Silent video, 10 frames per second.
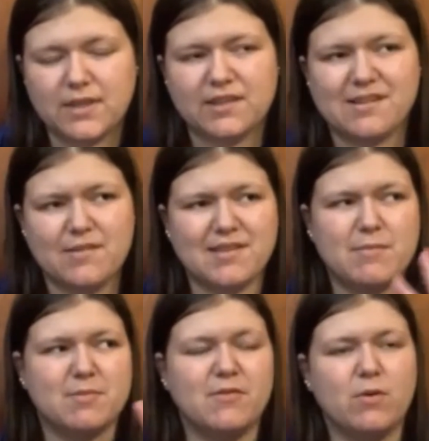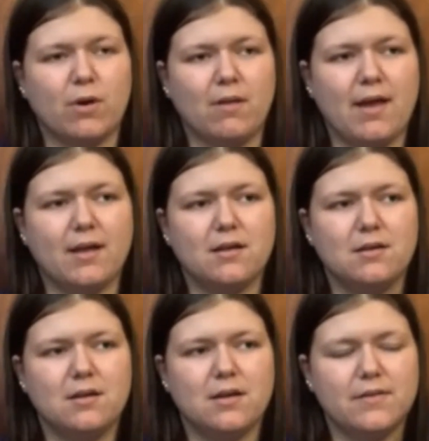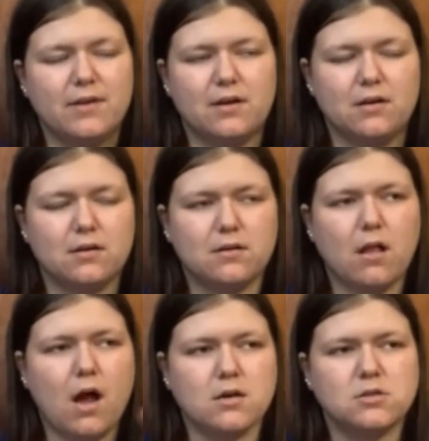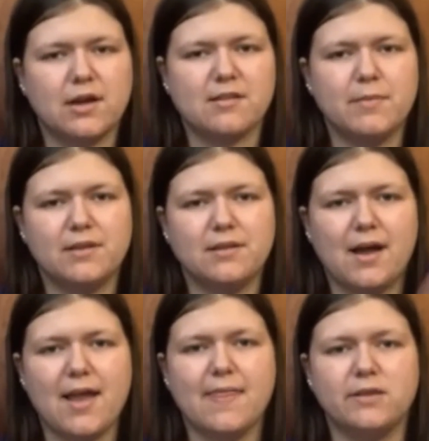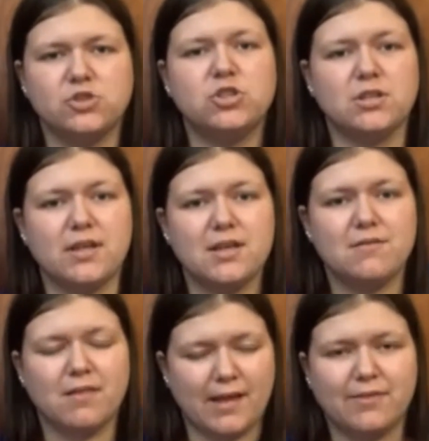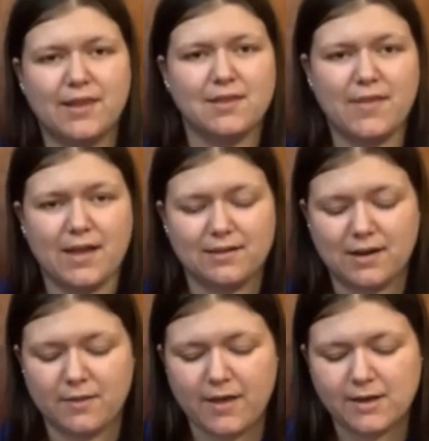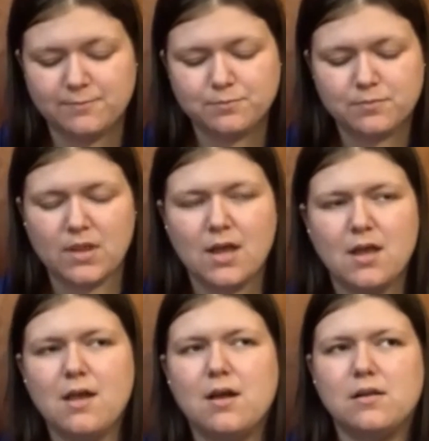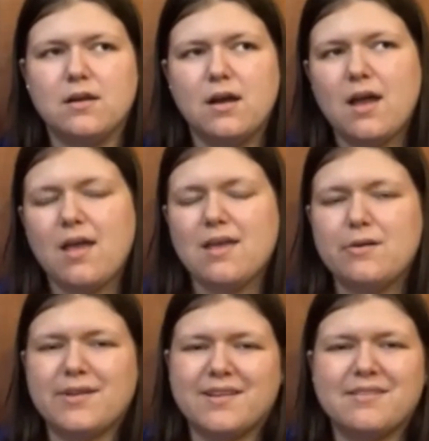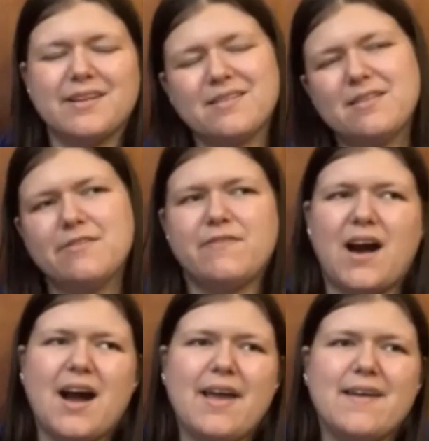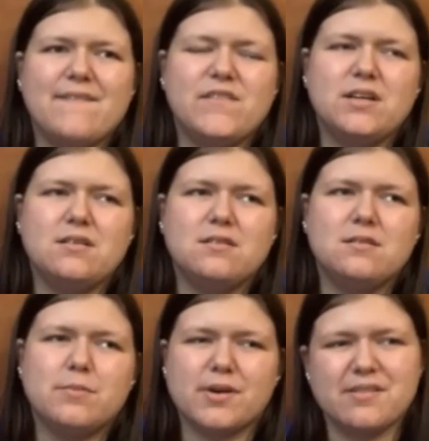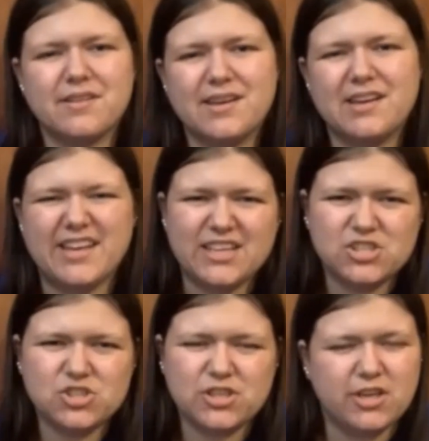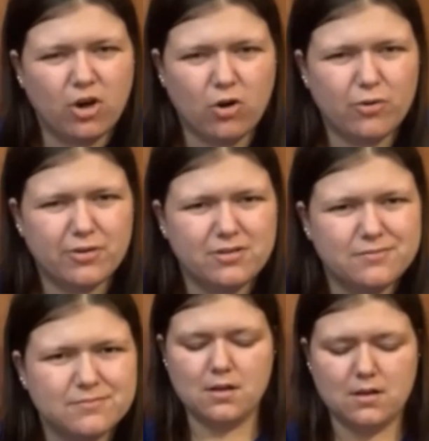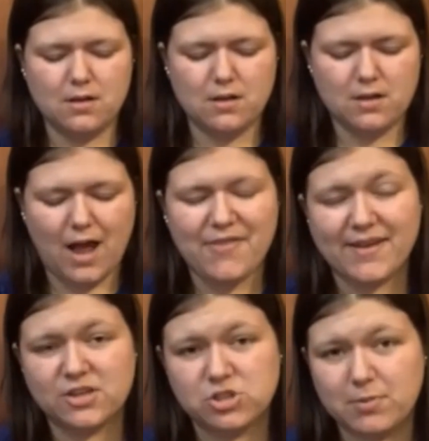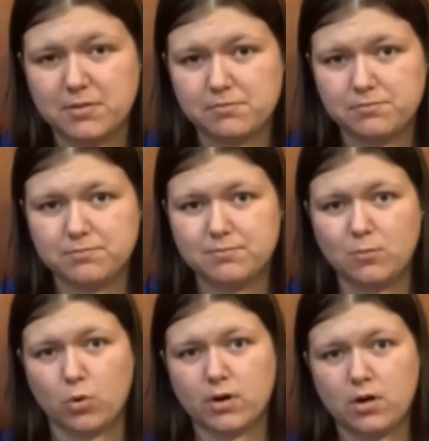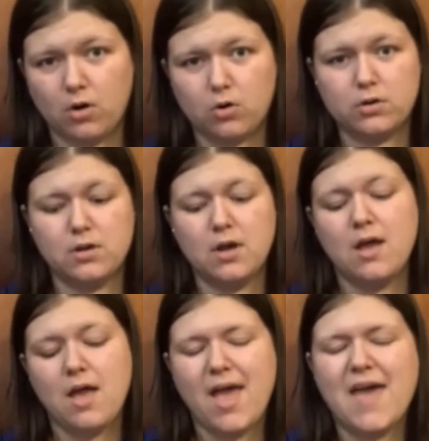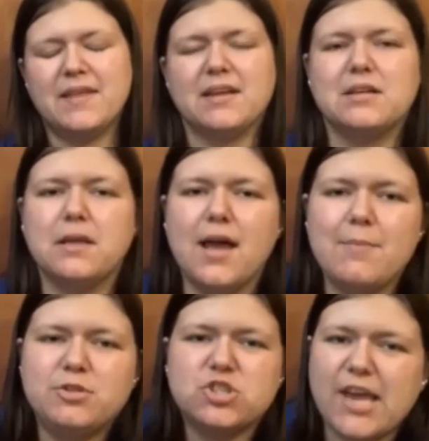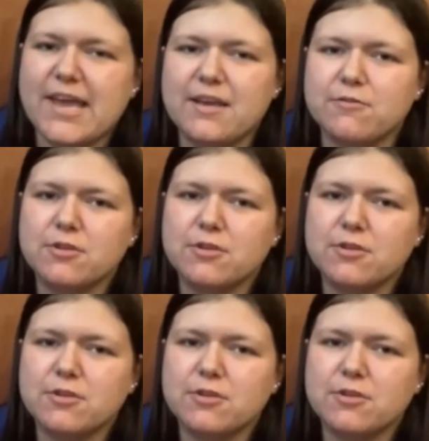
the same as movie where like the clock strikes midnight and then she leaves, like they did that kind of thing. It was like 65%-ish in hold. I think it should have been more in hold. And then Gleb shaved.